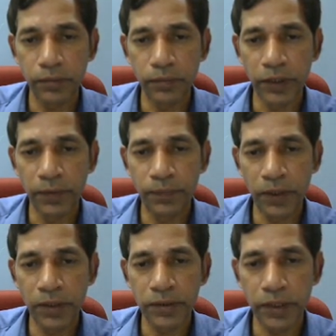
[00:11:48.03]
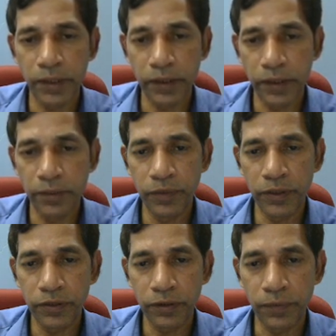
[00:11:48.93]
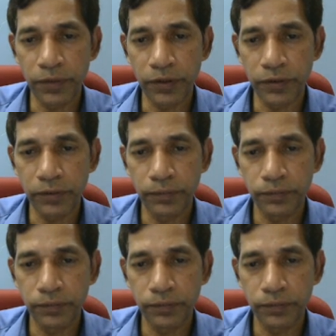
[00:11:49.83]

Bypass and elimination operation.